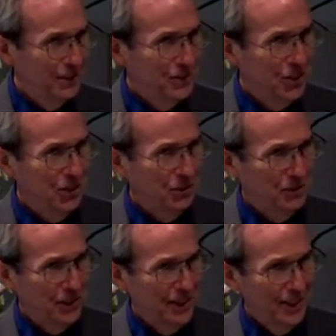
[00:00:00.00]
So,
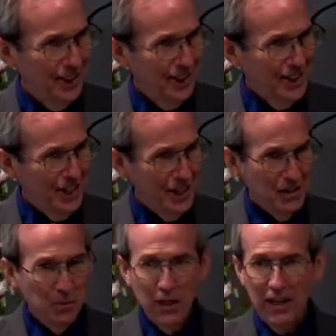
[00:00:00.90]
uh,
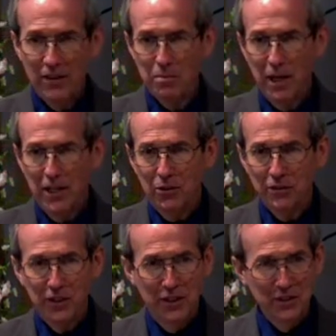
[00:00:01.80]
we have a
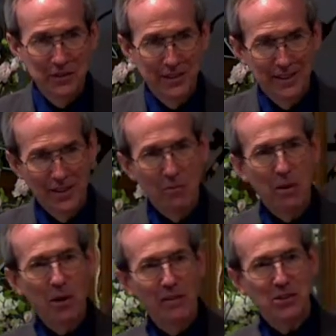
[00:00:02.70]
microphone. Oh, my
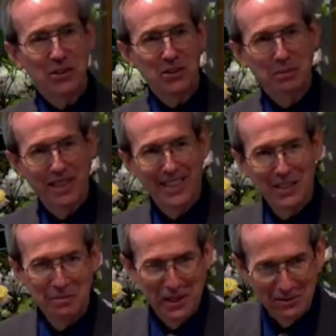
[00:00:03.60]
wife's going to speak. Yes,
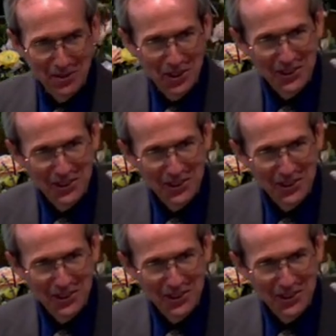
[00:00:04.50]
ma'am. She, what,